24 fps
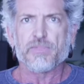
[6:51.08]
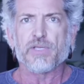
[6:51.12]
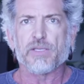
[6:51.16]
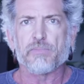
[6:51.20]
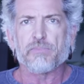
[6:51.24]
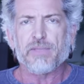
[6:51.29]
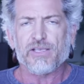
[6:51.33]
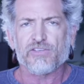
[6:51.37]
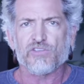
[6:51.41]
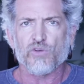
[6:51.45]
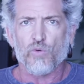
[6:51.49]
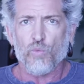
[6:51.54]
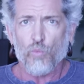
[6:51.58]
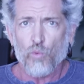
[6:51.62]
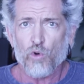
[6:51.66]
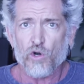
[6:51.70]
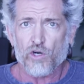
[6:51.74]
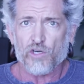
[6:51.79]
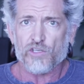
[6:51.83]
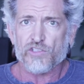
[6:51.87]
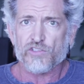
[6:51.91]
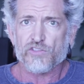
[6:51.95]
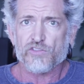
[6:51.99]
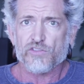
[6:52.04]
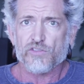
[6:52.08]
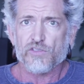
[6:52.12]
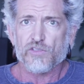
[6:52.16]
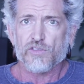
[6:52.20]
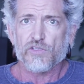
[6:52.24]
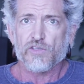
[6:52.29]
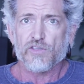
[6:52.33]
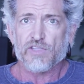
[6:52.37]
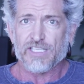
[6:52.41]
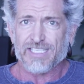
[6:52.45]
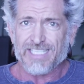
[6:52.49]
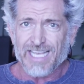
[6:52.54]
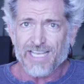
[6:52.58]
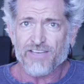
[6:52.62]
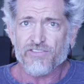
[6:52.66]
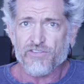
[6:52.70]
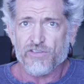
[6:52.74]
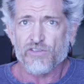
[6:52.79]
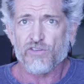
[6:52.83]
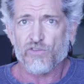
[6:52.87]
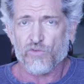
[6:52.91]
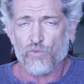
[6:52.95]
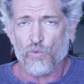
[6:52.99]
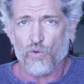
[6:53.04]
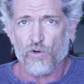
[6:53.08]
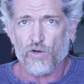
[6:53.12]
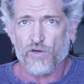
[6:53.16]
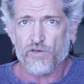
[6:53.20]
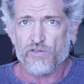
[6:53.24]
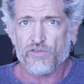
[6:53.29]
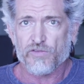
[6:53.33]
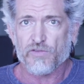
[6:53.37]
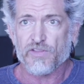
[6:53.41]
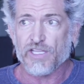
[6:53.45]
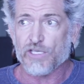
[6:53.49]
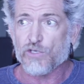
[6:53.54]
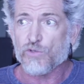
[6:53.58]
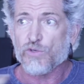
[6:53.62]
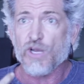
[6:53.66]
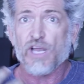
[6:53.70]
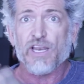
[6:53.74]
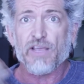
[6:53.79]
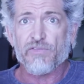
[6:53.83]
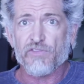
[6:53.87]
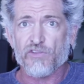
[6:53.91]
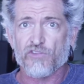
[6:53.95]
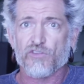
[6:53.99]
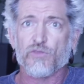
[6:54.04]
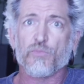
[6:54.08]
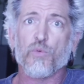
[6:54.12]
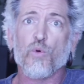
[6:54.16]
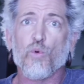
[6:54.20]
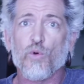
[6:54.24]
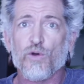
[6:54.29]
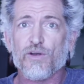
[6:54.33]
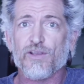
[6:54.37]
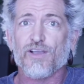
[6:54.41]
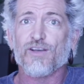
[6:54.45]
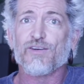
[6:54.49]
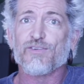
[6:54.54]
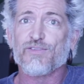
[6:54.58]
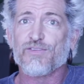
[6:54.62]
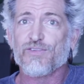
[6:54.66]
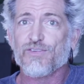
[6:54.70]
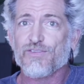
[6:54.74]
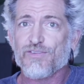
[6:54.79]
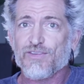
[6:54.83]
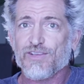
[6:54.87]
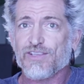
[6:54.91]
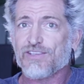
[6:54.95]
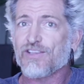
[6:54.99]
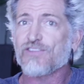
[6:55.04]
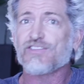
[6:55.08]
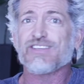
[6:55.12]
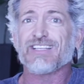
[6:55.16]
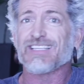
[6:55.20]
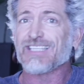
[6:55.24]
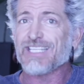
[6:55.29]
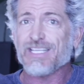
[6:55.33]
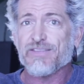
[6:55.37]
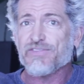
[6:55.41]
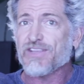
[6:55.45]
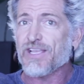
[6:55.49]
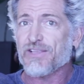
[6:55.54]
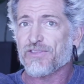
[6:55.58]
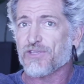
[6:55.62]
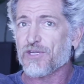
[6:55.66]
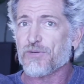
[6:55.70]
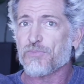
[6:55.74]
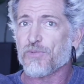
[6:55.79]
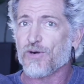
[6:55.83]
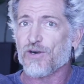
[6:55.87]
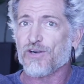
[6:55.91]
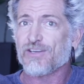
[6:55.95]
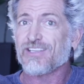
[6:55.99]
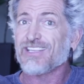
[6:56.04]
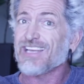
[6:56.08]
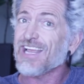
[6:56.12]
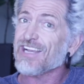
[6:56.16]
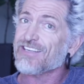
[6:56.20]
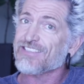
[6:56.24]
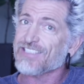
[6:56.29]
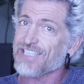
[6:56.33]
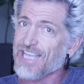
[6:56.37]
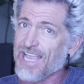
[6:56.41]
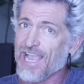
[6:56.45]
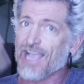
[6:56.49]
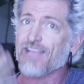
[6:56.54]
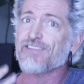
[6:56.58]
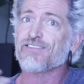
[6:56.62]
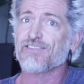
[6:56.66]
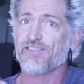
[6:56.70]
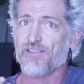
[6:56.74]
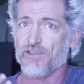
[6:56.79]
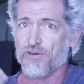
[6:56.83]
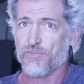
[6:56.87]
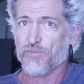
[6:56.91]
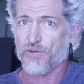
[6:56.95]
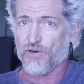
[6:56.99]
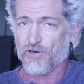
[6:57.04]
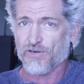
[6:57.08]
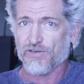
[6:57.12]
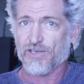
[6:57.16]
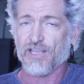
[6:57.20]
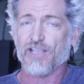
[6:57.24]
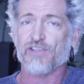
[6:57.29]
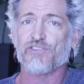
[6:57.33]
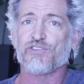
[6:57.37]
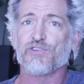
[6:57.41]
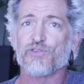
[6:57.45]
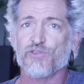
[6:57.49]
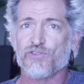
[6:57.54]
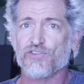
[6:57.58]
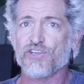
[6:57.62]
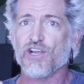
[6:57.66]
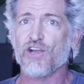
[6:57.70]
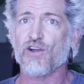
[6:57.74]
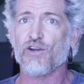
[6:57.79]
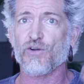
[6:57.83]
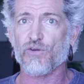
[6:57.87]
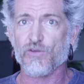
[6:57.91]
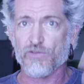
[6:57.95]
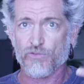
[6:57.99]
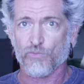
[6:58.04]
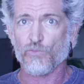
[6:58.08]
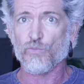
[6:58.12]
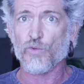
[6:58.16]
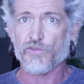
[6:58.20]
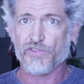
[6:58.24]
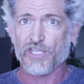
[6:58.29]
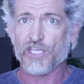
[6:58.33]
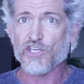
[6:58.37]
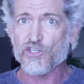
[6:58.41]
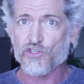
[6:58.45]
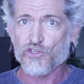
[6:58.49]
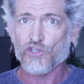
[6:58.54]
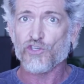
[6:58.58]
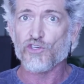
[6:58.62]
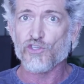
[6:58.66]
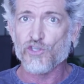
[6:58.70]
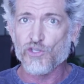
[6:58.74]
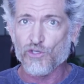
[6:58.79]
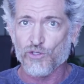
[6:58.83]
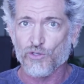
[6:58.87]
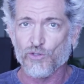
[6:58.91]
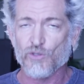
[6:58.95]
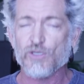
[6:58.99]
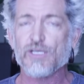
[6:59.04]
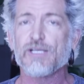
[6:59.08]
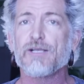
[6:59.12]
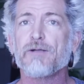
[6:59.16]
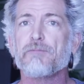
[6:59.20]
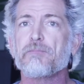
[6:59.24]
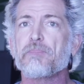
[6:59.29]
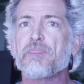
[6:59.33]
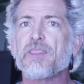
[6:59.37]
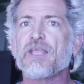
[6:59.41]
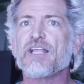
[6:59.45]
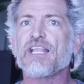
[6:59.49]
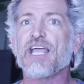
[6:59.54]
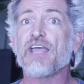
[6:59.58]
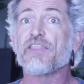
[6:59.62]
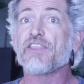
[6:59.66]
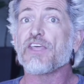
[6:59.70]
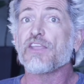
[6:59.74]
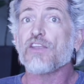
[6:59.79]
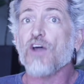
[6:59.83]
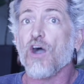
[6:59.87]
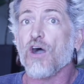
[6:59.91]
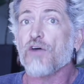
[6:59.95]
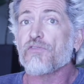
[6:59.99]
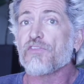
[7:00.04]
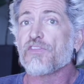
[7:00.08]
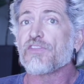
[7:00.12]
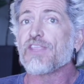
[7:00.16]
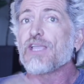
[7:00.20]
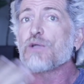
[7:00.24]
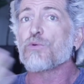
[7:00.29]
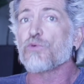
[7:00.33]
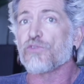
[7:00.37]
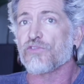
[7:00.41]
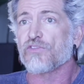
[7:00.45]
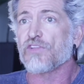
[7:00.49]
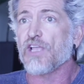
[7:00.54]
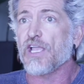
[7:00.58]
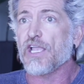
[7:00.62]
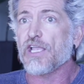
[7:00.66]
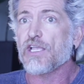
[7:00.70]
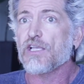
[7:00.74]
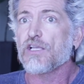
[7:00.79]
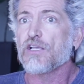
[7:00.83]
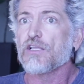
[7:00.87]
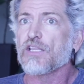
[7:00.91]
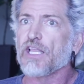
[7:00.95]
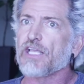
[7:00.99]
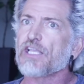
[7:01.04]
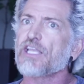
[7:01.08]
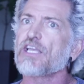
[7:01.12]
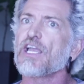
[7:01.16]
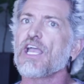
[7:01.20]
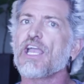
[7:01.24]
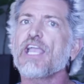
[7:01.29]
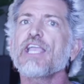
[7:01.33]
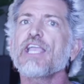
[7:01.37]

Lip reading: makes it worse. The tension is worse. They do not have the support of, it doesn't alleviate their burden. It actually adds to their burden as you share what they should do. And then often they will say, like,